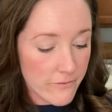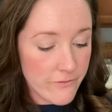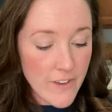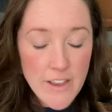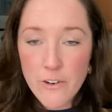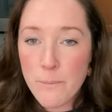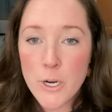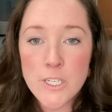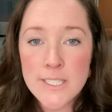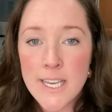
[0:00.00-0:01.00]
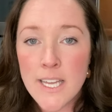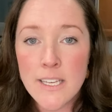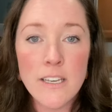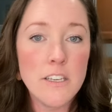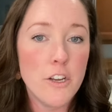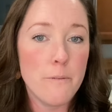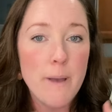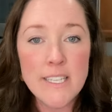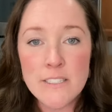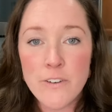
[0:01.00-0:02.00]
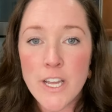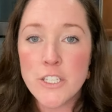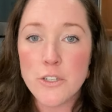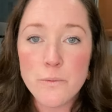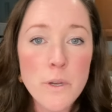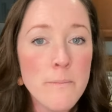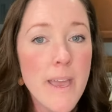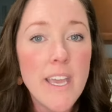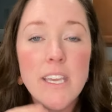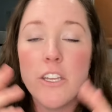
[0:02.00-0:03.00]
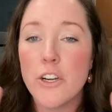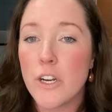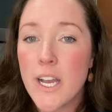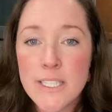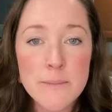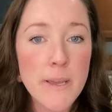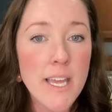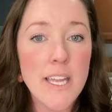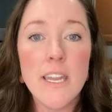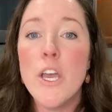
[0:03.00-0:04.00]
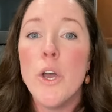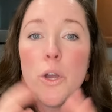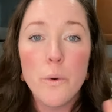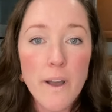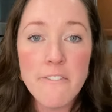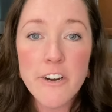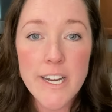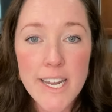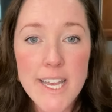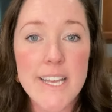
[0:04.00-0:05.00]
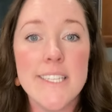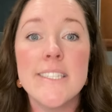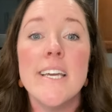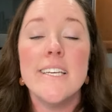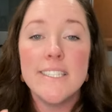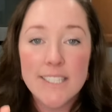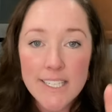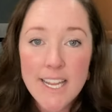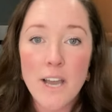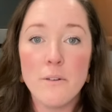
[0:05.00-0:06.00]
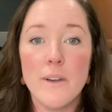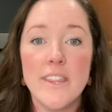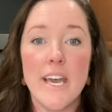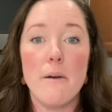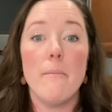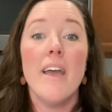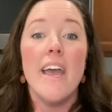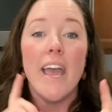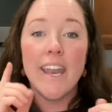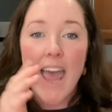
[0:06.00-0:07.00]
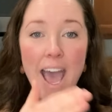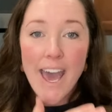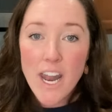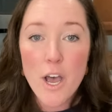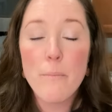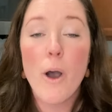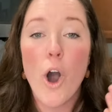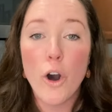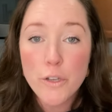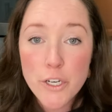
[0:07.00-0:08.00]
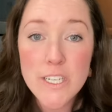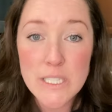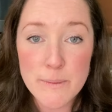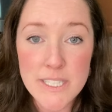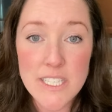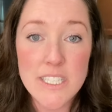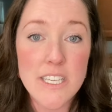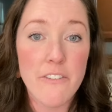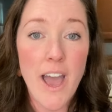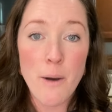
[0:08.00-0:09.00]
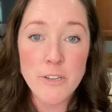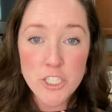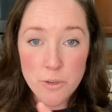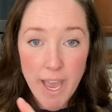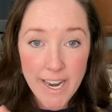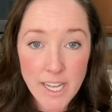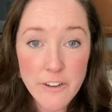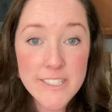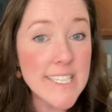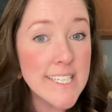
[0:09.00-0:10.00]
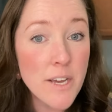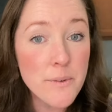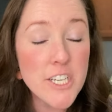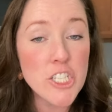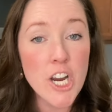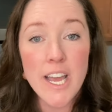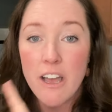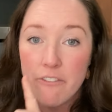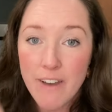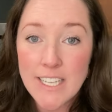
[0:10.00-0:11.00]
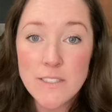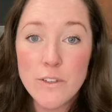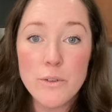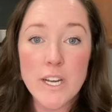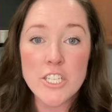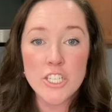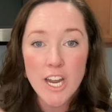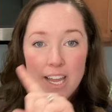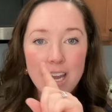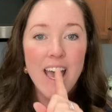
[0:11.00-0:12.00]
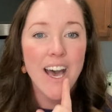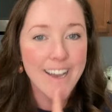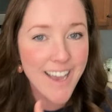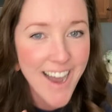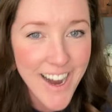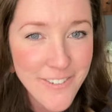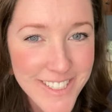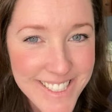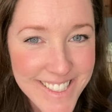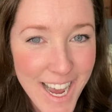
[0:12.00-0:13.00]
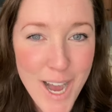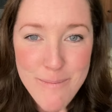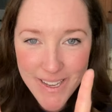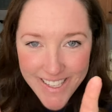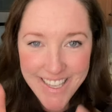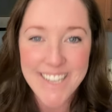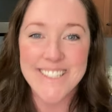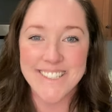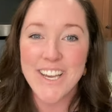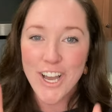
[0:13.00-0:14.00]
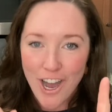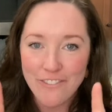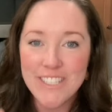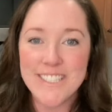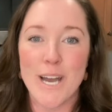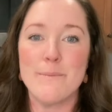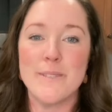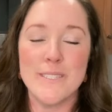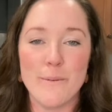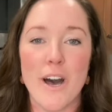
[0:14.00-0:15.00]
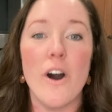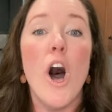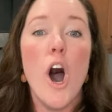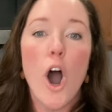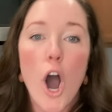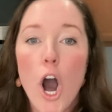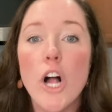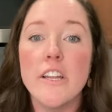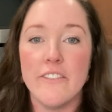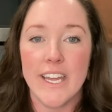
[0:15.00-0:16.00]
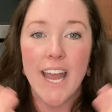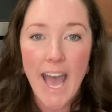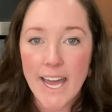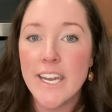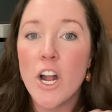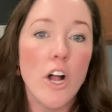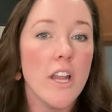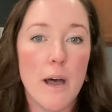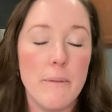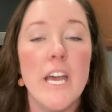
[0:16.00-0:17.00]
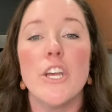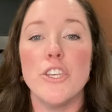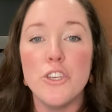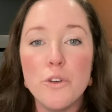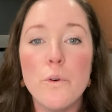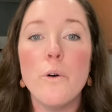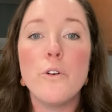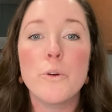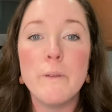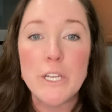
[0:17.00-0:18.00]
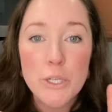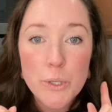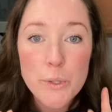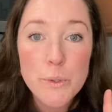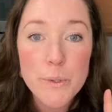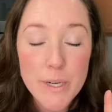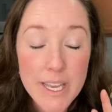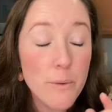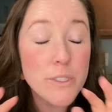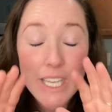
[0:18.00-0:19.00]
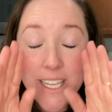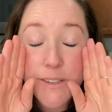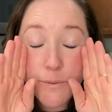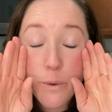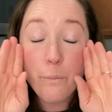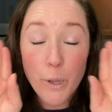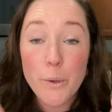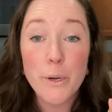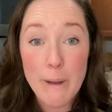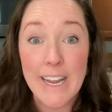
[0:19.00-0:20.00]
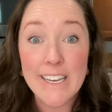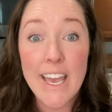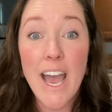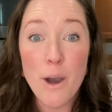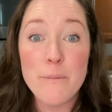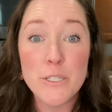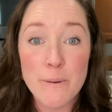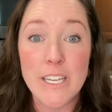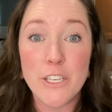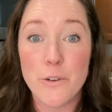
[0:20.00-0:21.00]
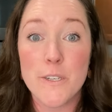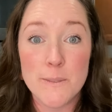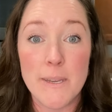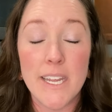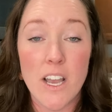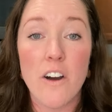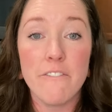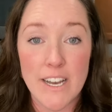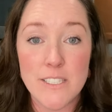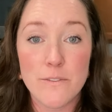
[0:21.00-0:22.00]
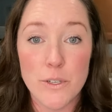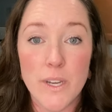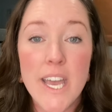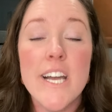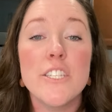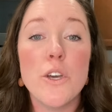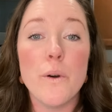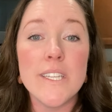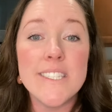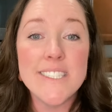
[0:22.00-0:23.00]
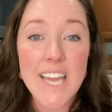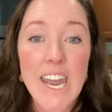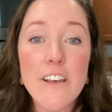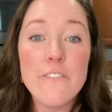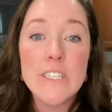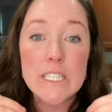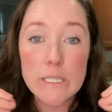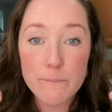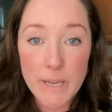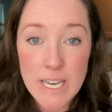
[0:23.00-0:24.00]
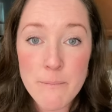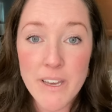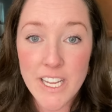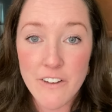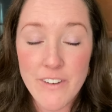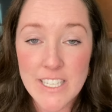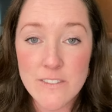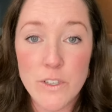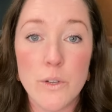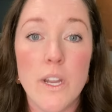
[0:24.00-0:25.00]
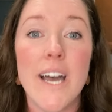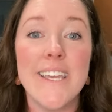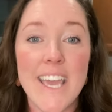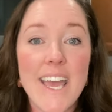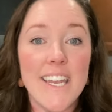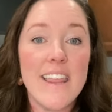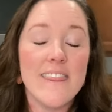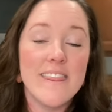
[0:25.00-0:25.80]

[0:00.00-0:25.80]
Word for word: favorite person, your best friend, your roommate, your husband, whoever it is, sit down with them and add up all your expenses of how much you ate at a sit down restaurant, a fast food restaurant, a coffee stop. Yes, coffee stops as well. All of it, add it all up. You will be, it will, it will blow your mind how much money you are spending on fast food. So instead of spending money on fast food, again,